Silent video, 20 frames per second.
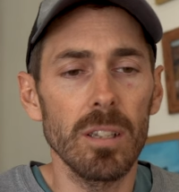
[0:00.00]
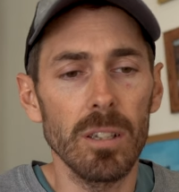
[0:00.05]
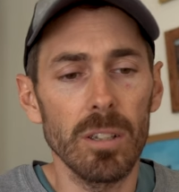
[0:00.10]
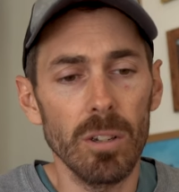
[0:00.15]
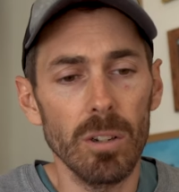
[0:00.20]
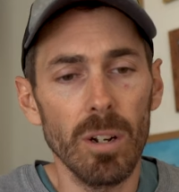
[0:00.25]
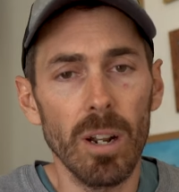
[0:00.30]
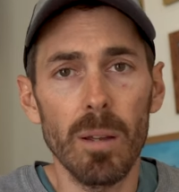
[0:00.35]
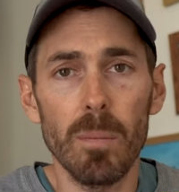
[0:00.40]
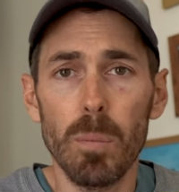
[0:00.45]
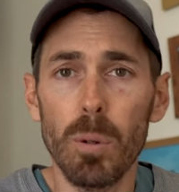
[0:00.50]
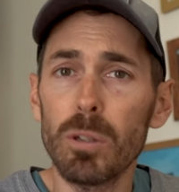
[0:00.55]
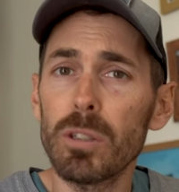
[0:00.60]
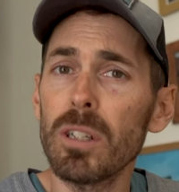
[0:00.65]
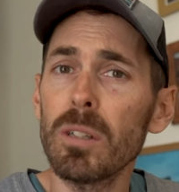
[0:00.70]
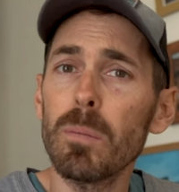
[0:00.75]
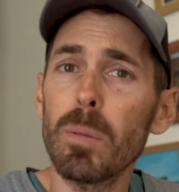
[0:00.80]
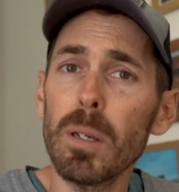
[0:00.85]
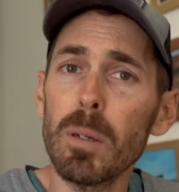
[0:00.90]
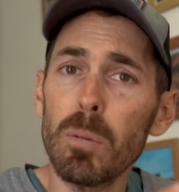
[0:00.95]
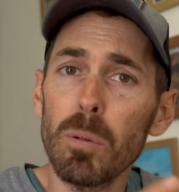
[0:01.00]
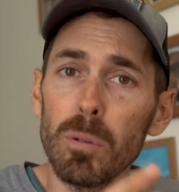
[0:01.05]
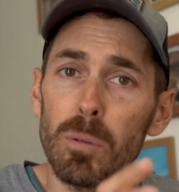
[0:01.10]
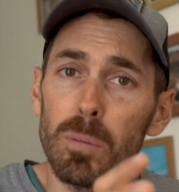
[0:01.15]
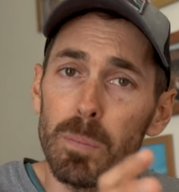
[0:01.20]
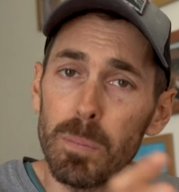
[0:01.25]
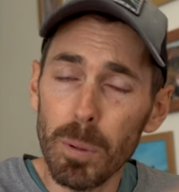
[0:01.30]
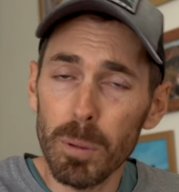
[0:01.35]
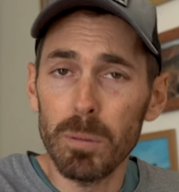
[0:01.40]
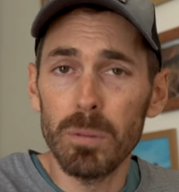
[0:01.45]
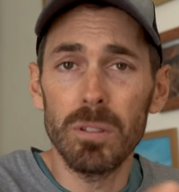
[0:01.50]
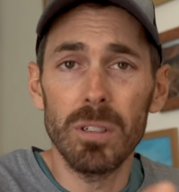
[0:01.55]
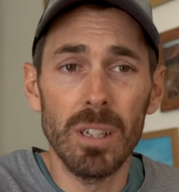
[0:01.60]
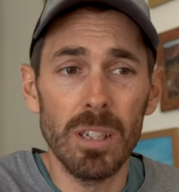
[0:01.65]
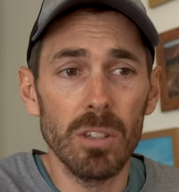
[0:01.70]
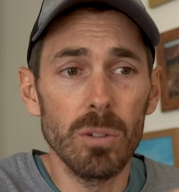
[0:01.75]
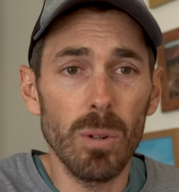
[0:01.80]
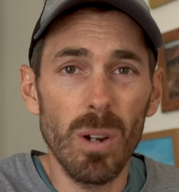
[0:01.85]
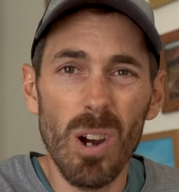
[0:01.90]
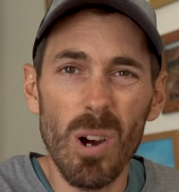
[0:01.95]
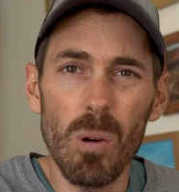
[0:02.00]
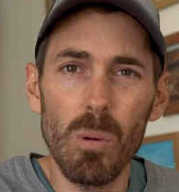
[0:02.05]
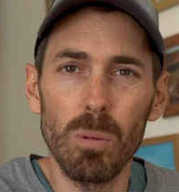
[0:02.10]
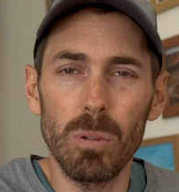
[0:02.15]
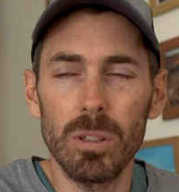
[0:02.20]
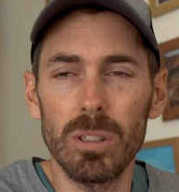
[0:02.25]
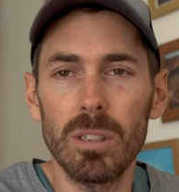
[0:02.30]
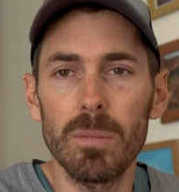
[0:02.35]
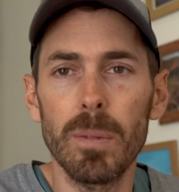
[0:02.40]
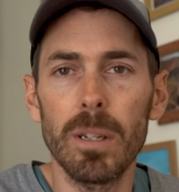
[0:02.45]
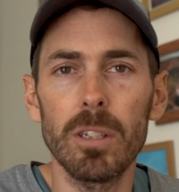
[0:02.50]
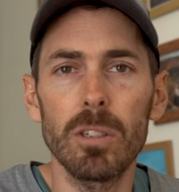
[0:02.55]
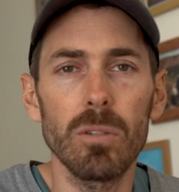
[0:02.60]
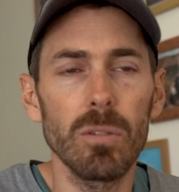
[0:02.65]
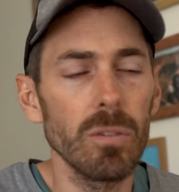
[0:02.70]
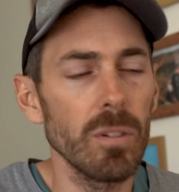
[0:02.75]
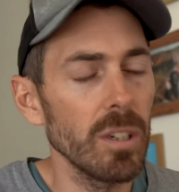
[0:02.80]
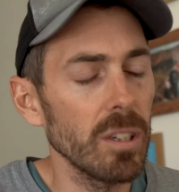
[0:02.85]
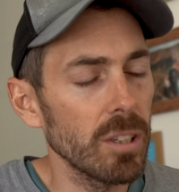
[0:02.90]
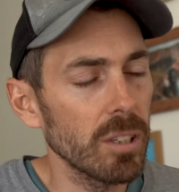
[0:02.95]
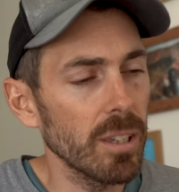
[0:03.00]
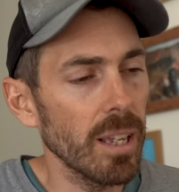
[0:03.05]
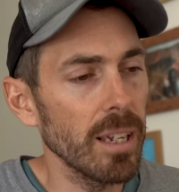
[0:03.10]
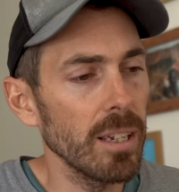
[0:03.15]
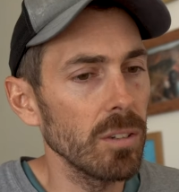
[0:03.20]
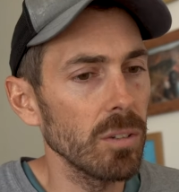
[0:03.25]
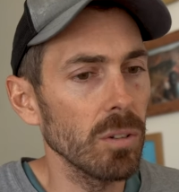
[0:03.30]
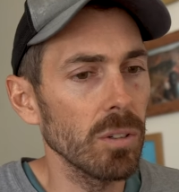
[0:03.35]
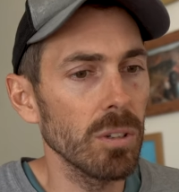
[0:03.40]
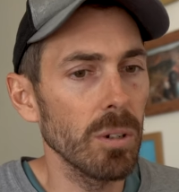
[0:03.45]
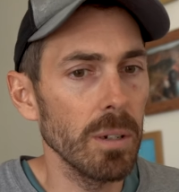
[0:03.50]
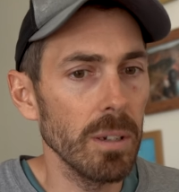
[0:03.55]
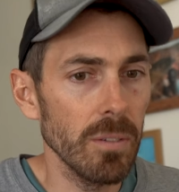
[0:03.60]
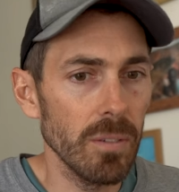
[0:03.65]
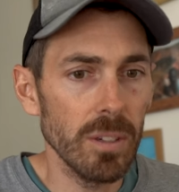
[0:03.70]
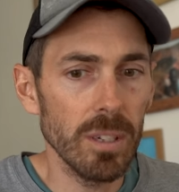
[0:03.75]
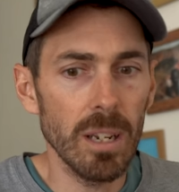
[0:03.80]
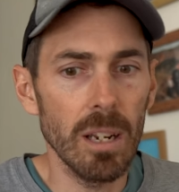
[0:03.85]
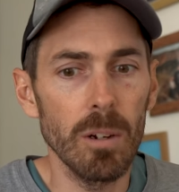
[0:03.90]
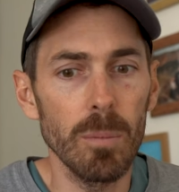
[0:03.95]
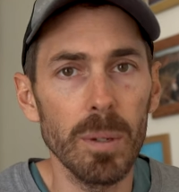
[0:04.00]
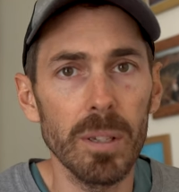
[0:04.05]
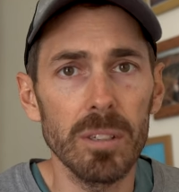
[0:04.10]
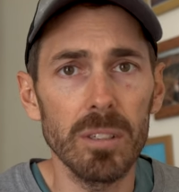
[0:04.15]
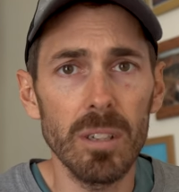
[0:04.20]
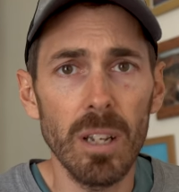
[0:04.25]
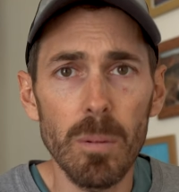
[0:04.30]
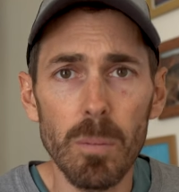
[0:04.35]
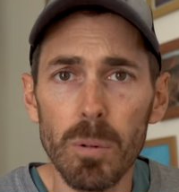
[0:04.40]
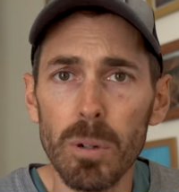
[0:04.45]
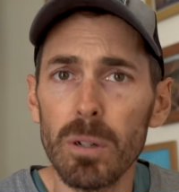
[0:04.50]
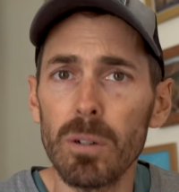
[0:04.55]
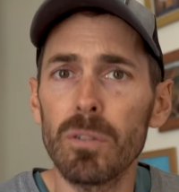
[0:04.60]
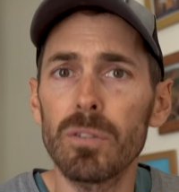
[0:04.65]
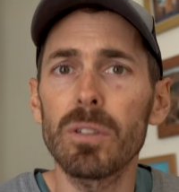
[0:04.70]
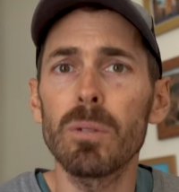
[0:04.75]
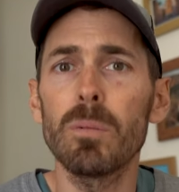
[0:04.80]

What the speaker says: you can do, like pushing people's boots into a hole just to make sure it really stays on something if it's a little bit slippery or if